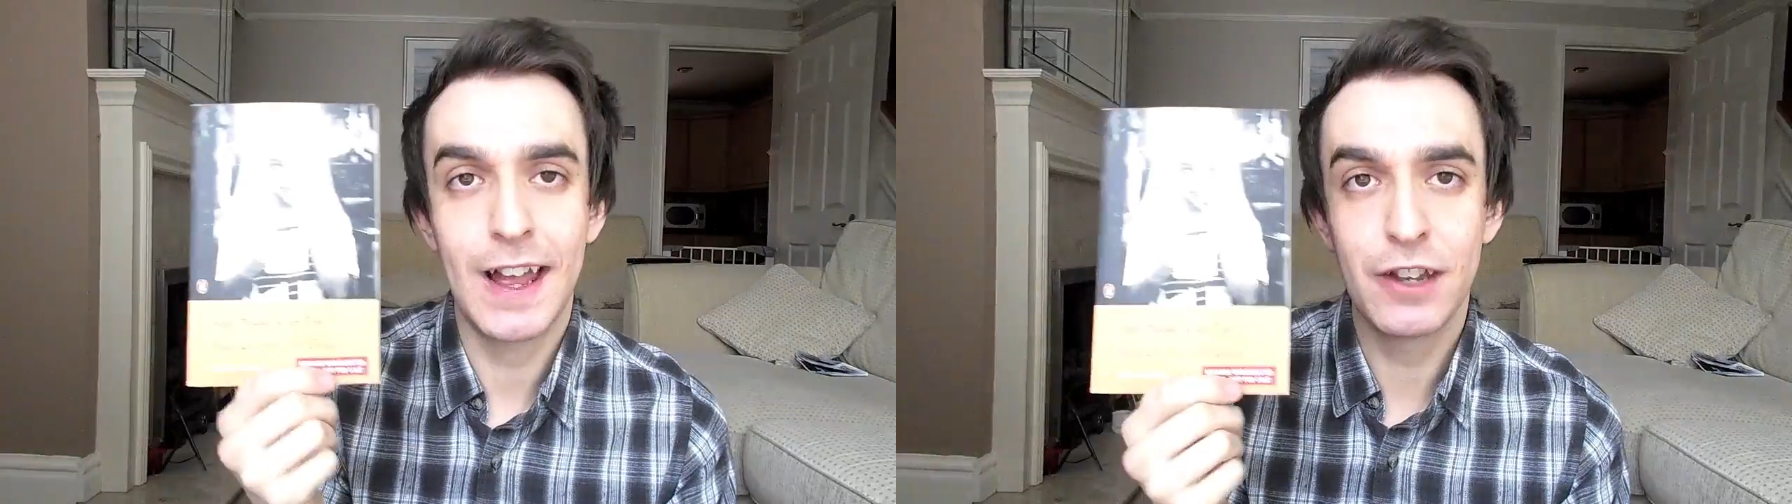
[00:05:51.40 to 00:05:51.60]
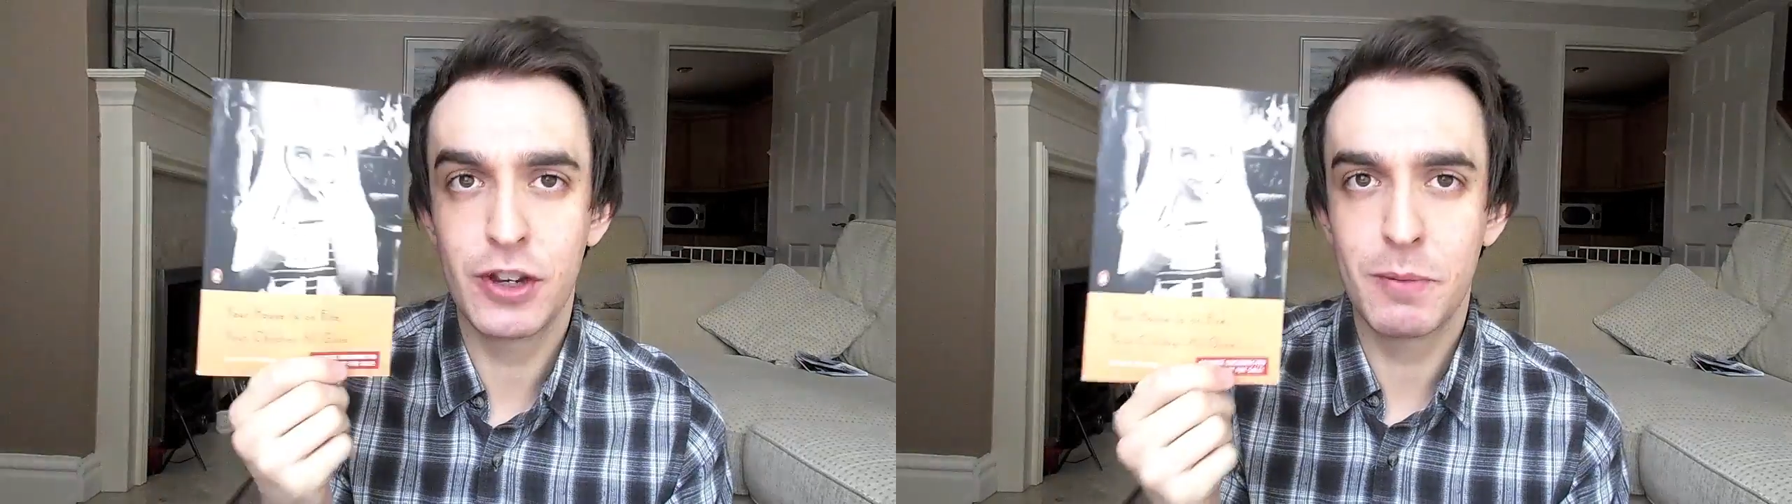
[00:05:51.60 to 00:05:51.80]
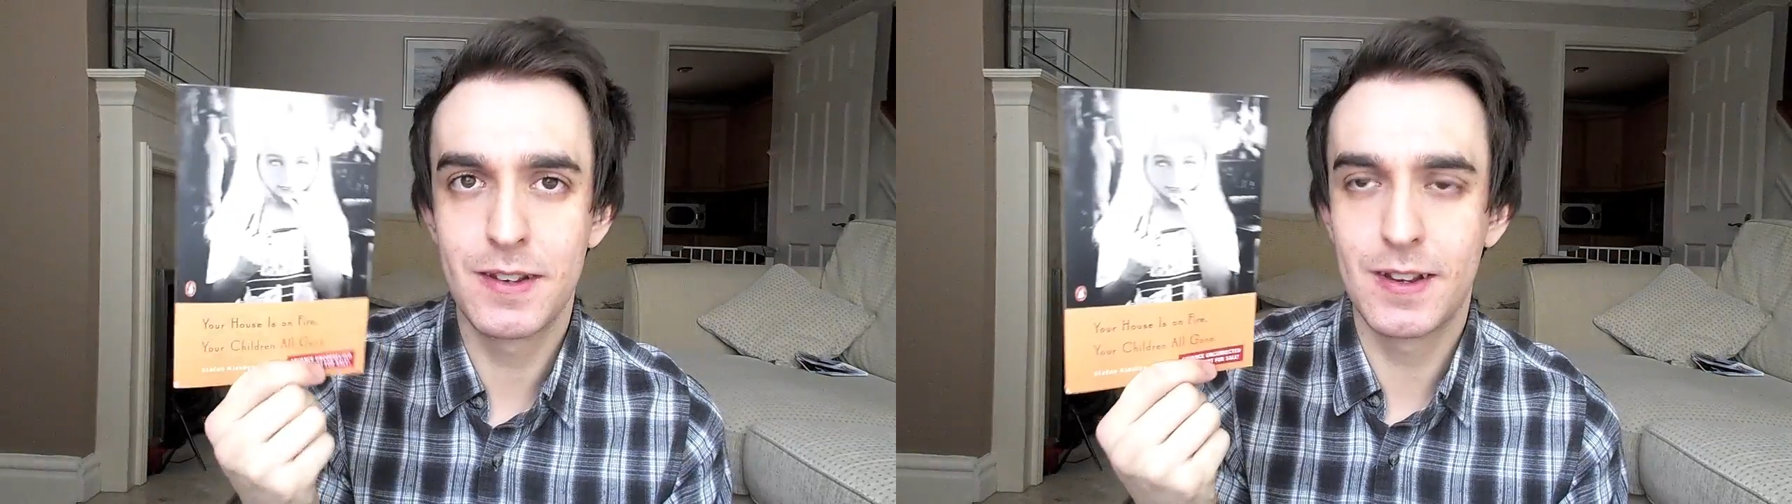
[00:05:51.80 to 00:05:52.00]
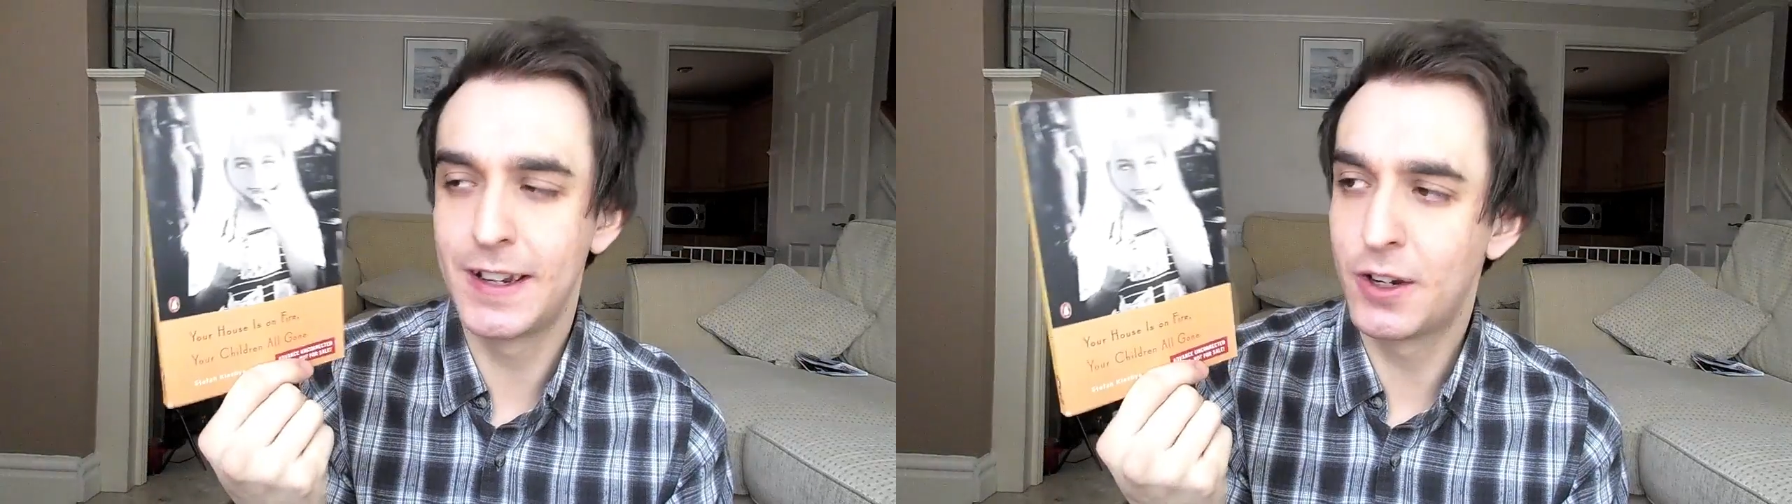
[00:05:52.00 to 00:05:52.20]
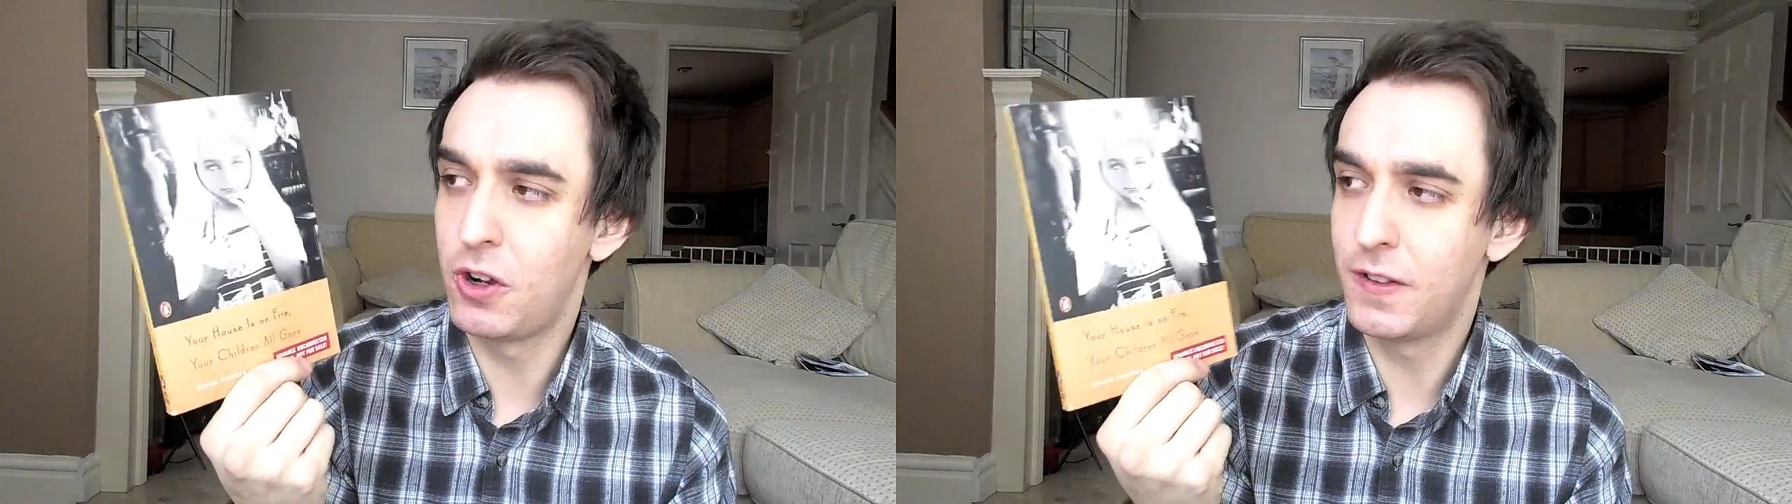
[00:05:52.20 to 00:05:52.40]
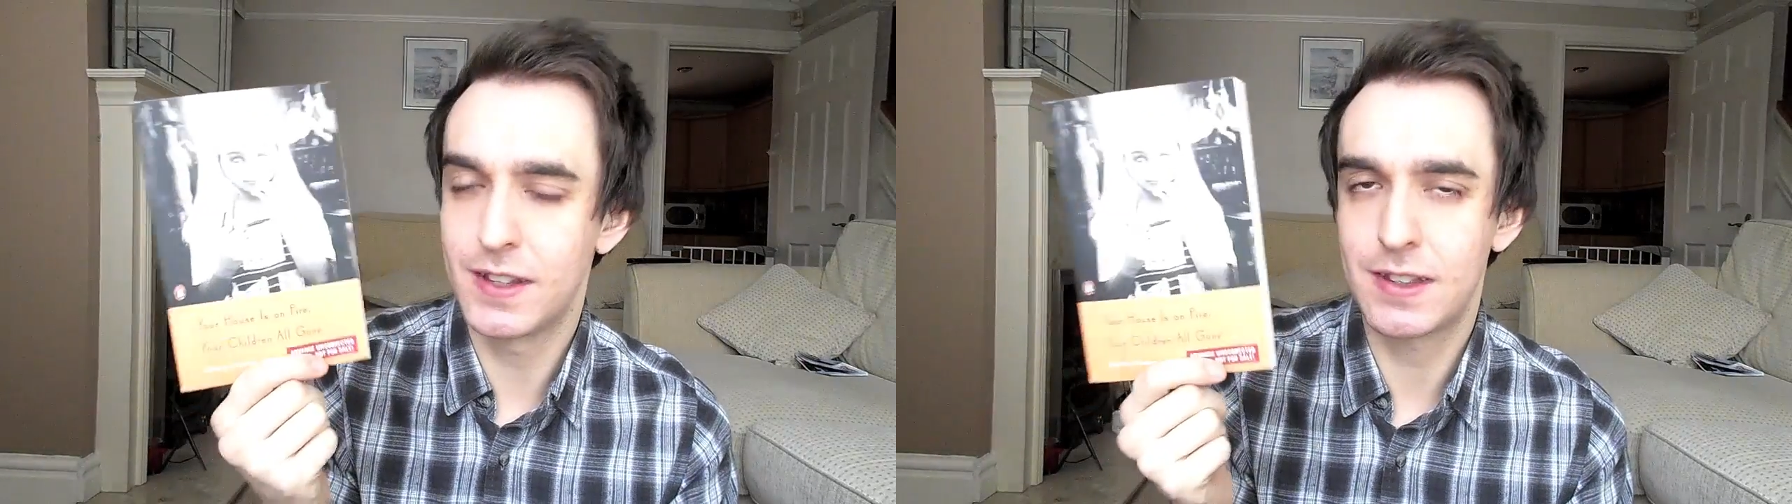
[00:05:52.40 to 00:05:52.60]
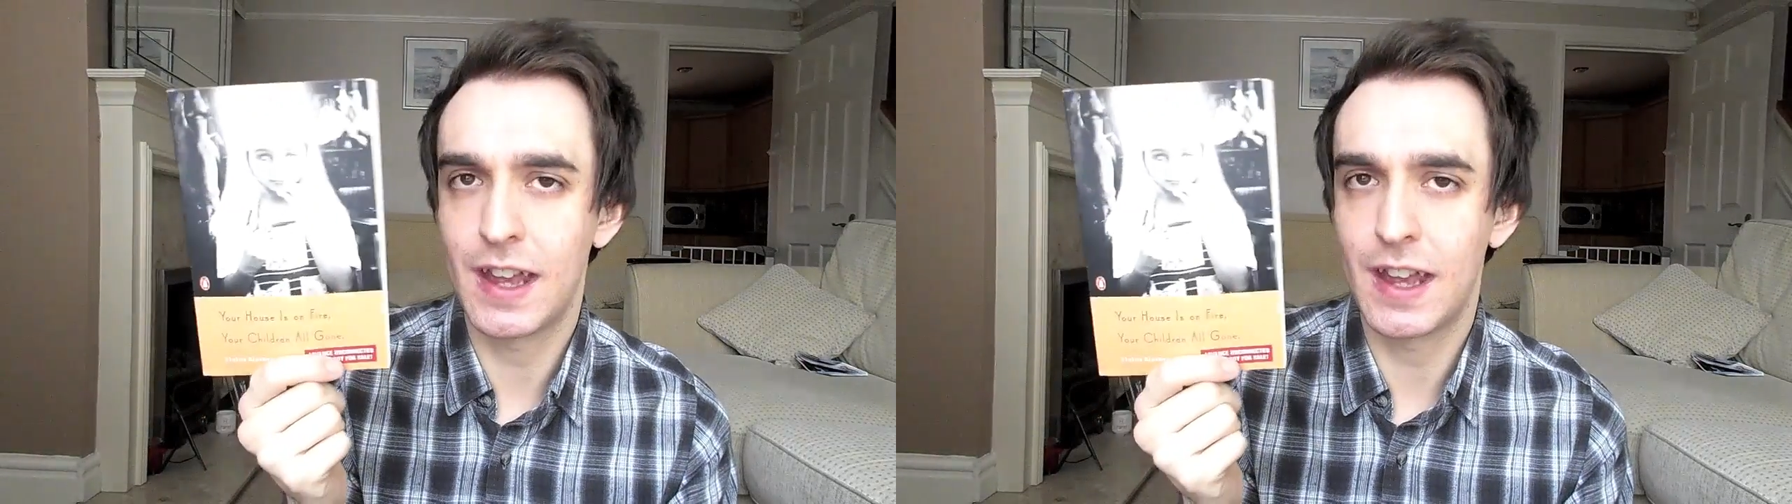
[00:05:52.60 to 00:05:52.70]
and she basically called this